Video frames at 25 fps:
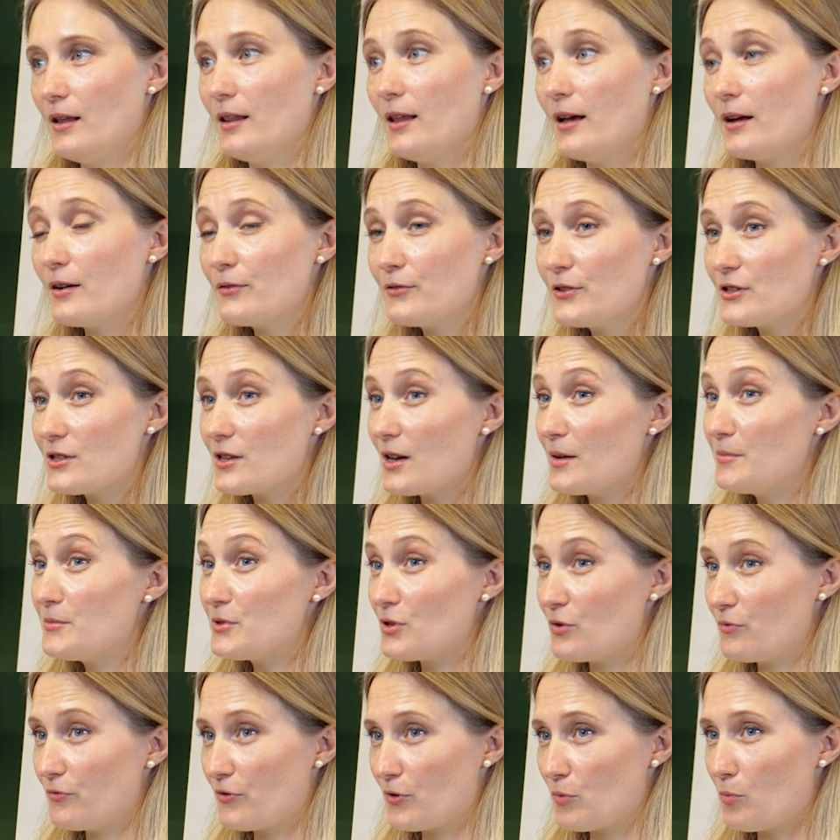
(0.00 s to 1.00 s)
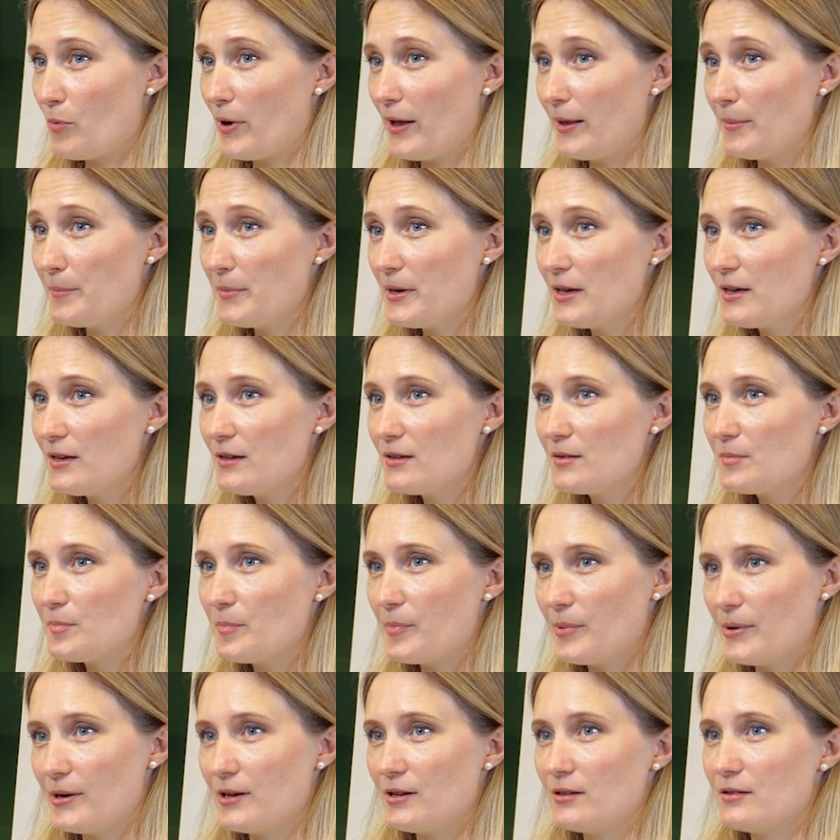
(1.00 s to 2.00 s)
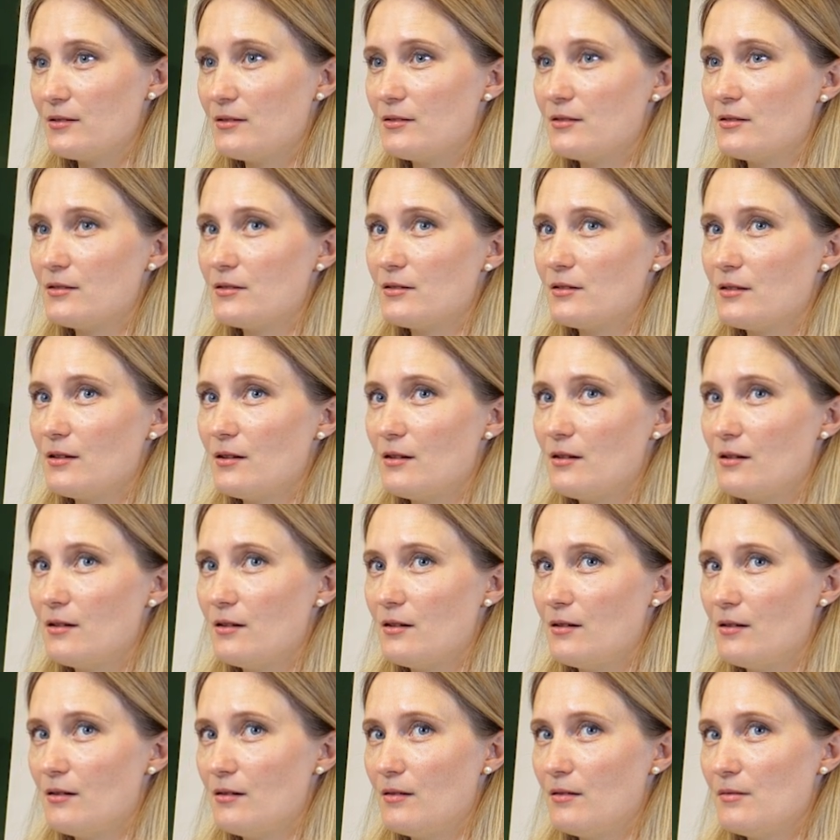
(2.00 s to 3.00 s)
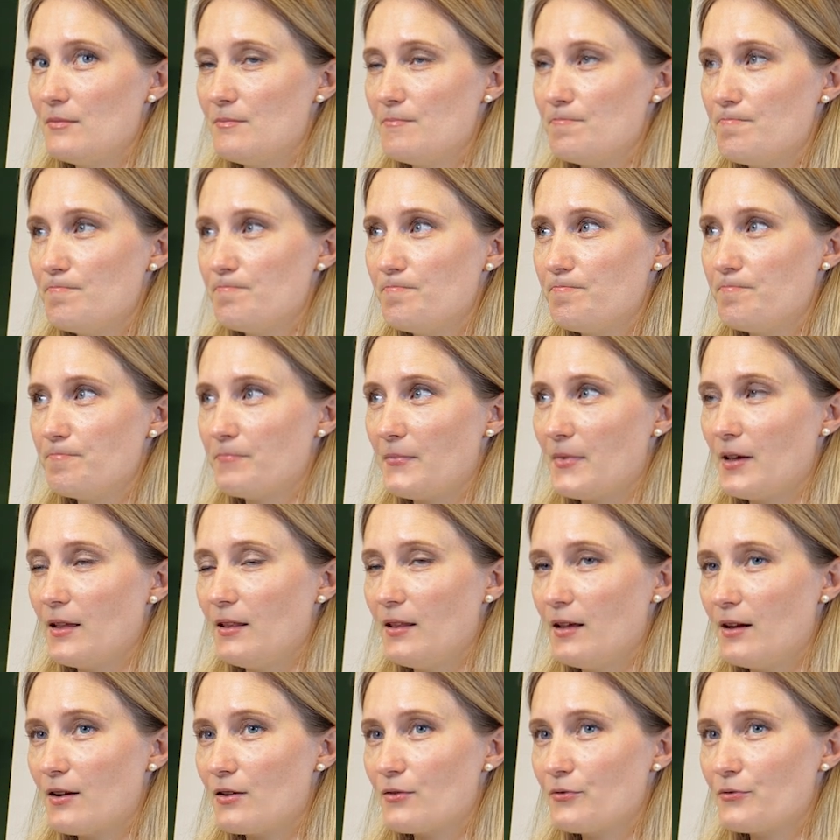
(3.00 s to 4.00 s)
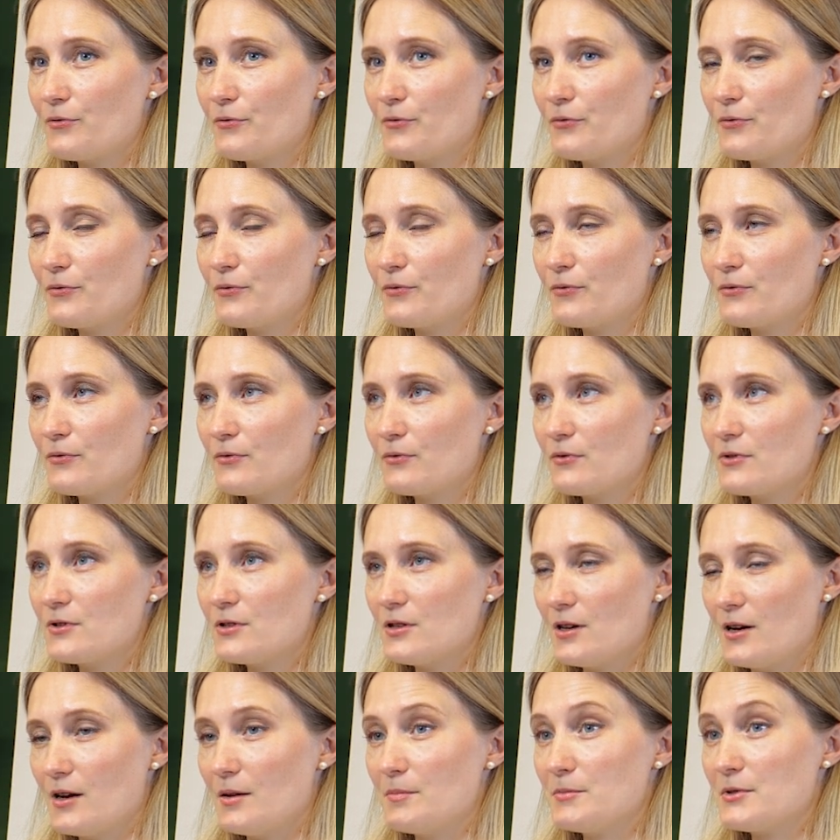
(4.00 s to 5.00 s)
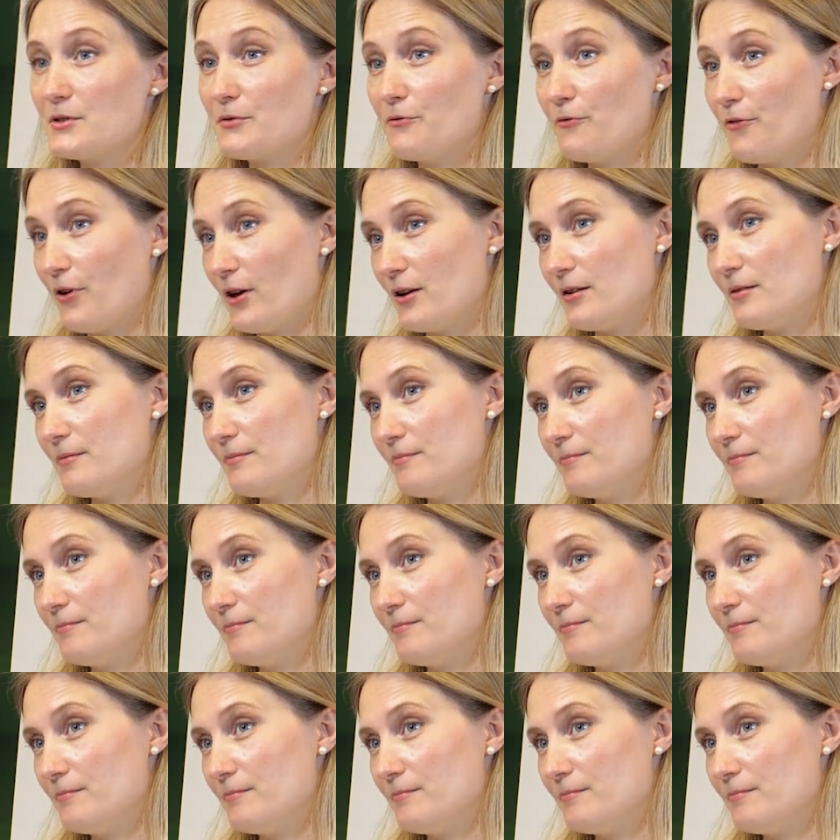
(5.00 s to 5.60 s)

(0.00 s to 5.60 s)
a lot of the times overwhelming, but a lot of times fun.